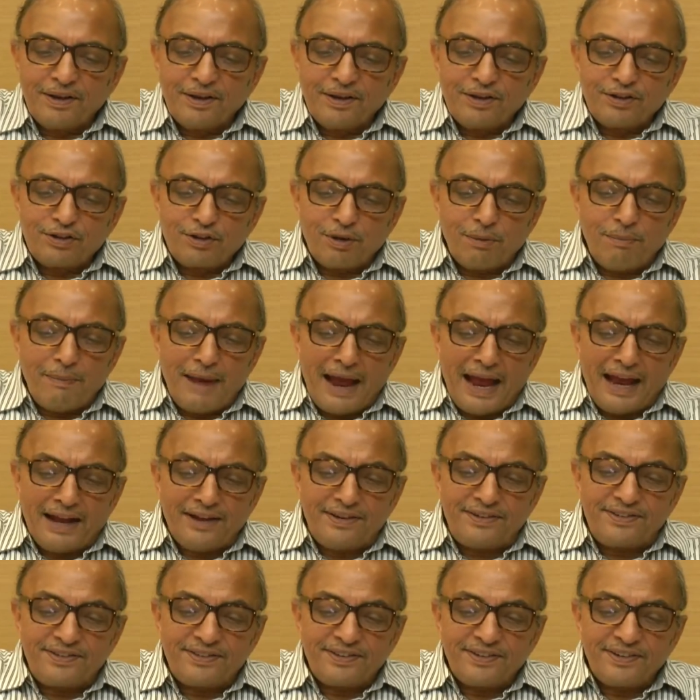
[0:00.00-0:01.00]
So
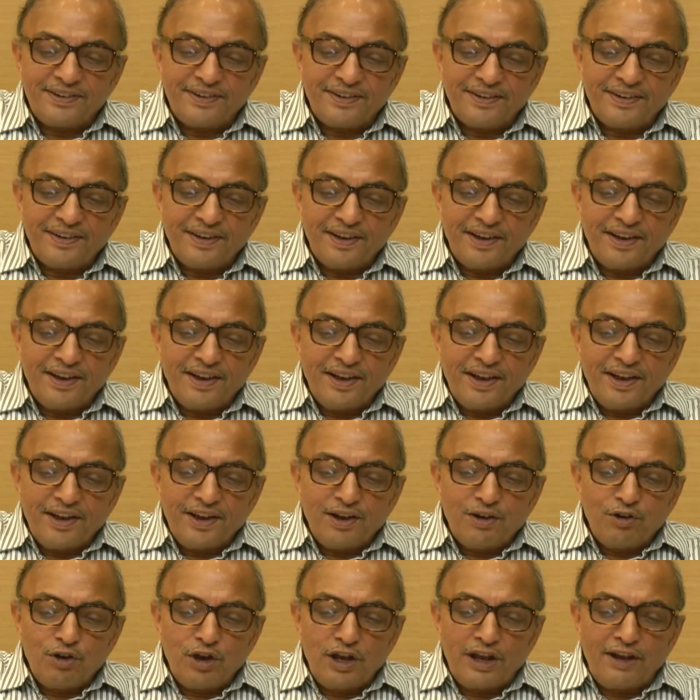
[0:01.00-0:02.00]
maths,
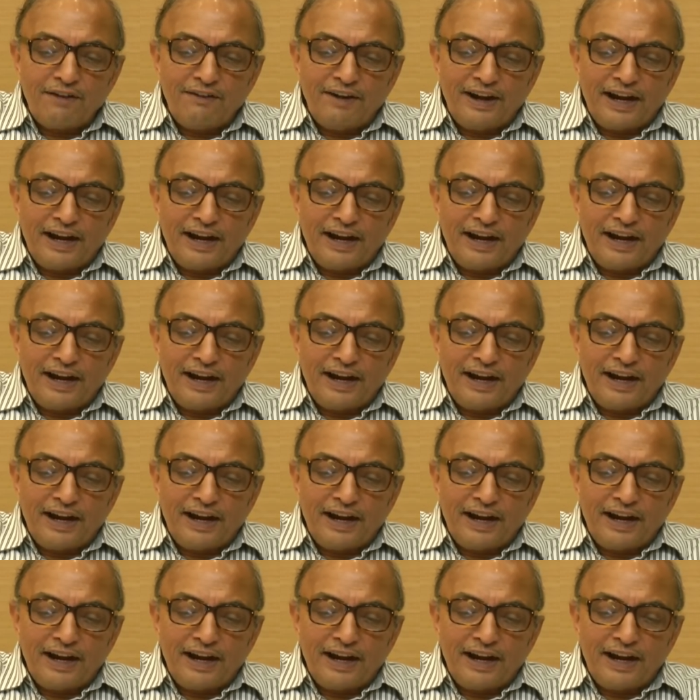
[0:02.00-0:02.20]
we give